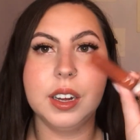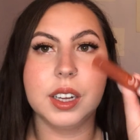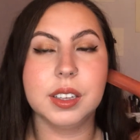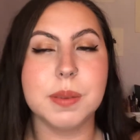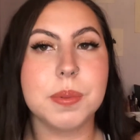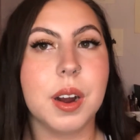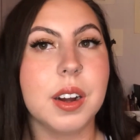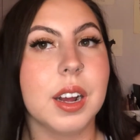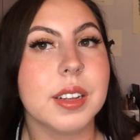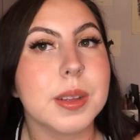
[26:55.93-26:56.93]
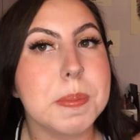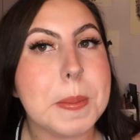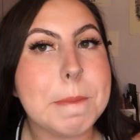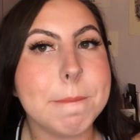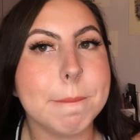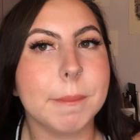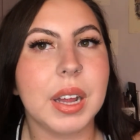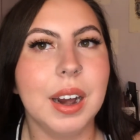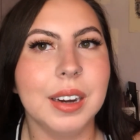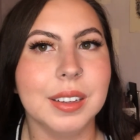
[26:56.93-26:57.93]
lip product,
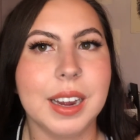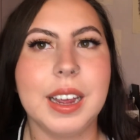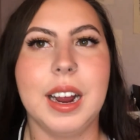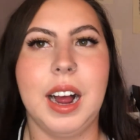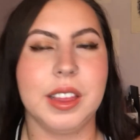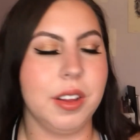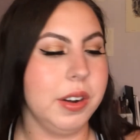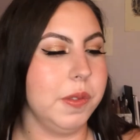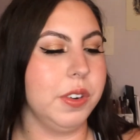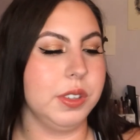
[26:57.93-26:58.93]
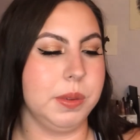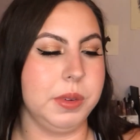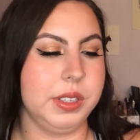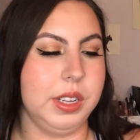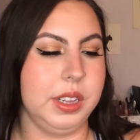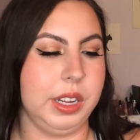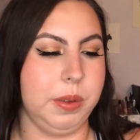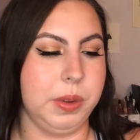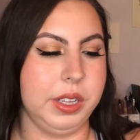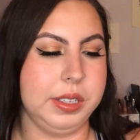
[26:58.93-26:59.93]
I like it. I thought for some reason
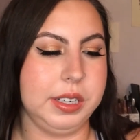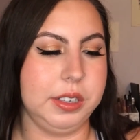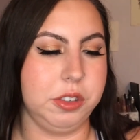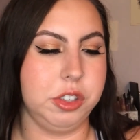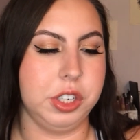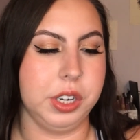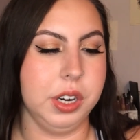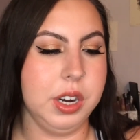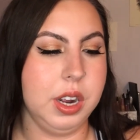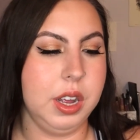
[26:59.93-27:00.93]
when they said it's sheer